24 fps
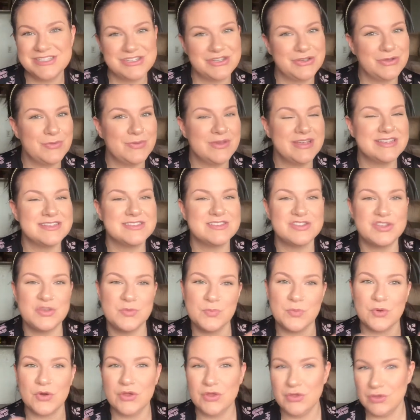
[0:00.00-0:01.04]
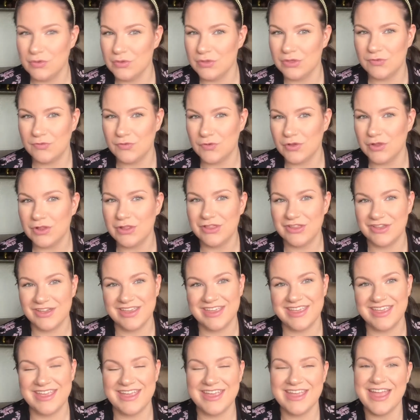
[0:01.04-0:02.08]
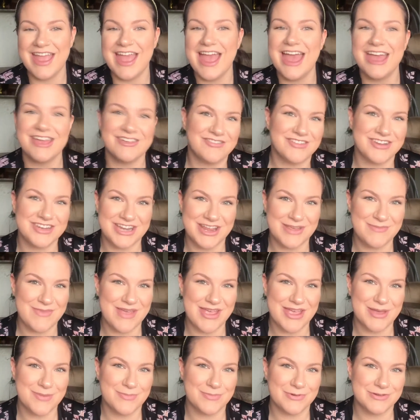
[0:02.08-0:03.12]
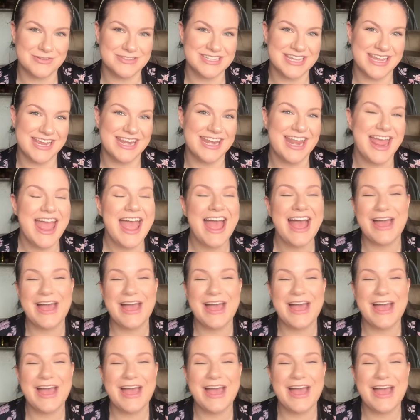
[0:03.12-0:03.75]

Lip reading: dewy, super youthful looking everyday makeup routine.